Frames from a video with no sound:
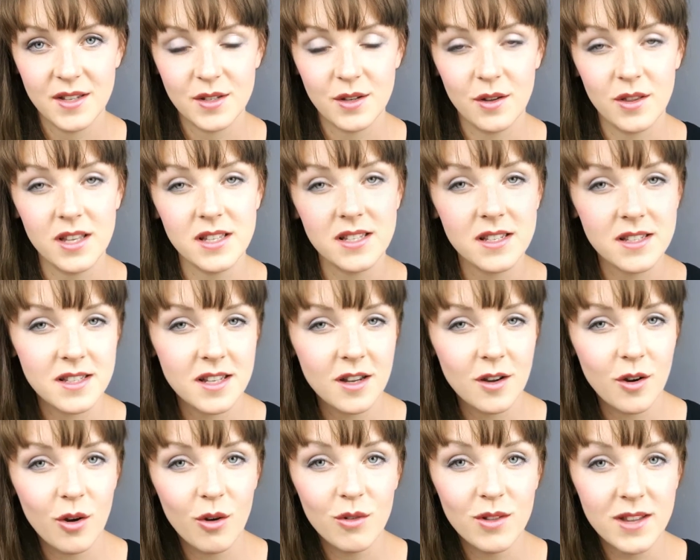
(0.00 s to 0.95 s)
So this is
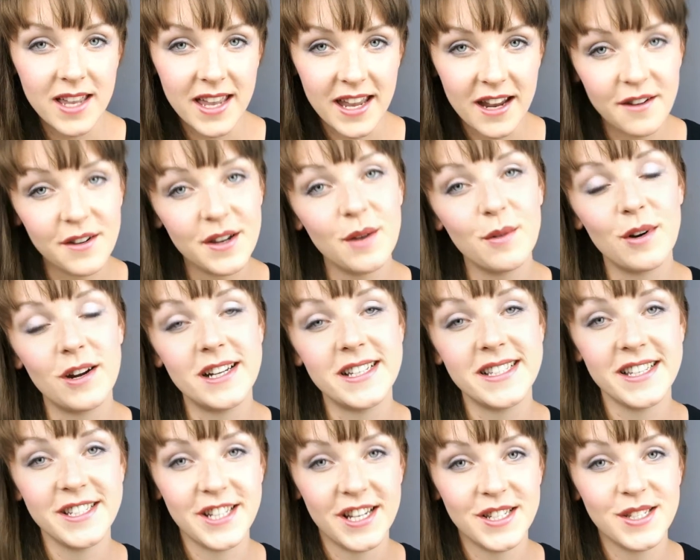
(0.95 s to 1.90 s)
the only area
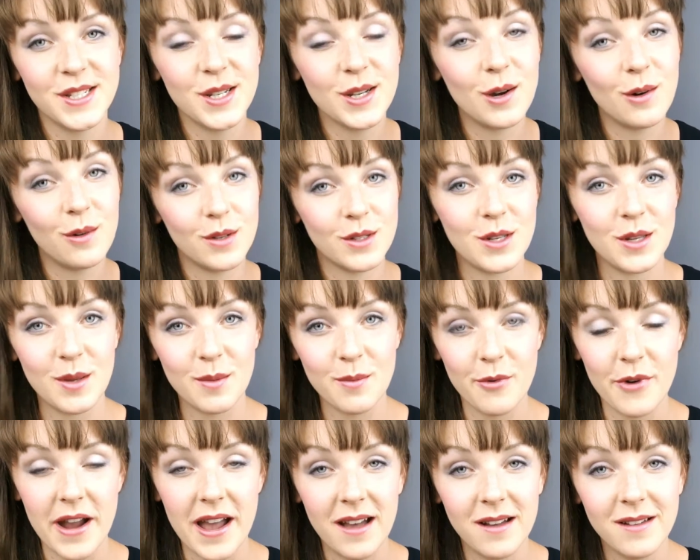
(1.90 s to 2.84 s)
where I suggest you go into
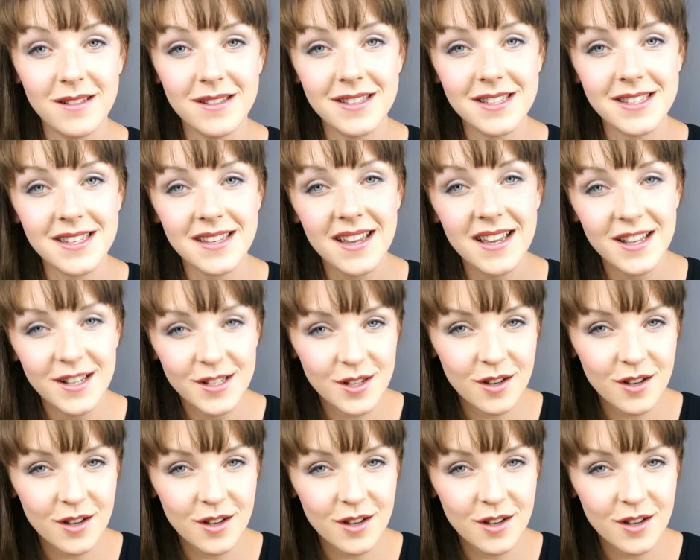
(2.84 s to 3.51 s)
the browns.